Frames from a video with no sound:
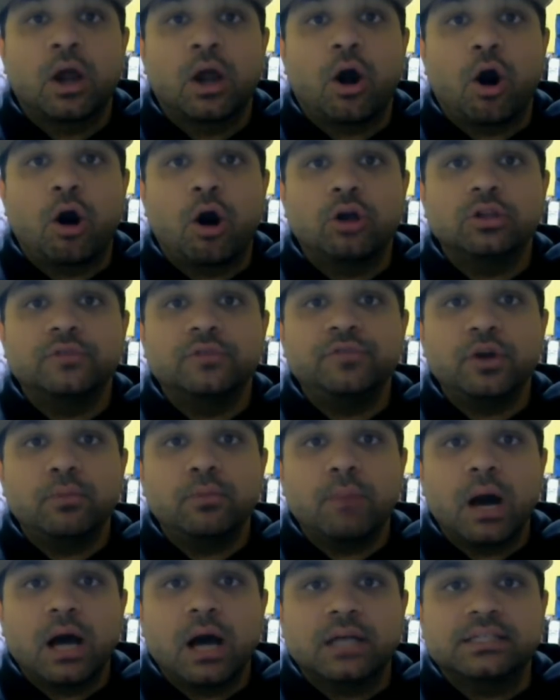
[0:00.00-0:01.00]
all of your
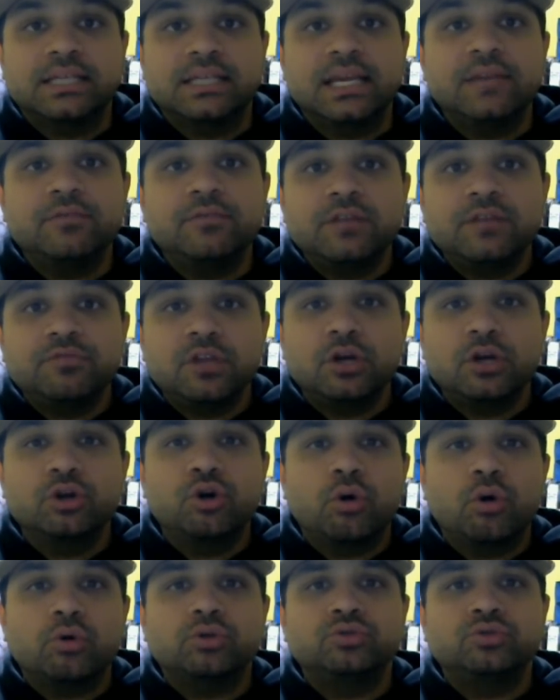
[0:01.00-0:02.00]
mods, even if they're
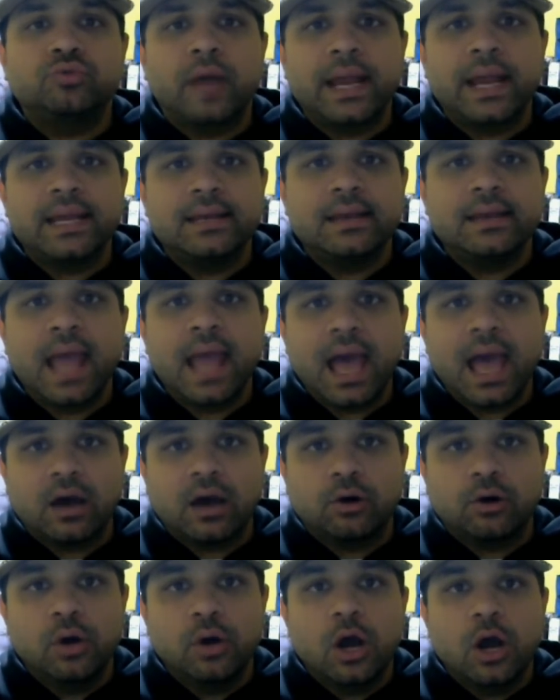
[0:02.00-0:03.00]
gold right
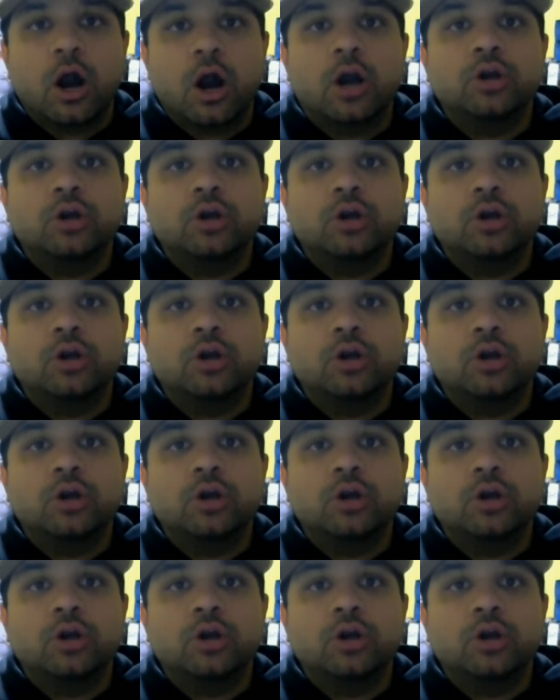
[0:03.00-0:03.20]
now,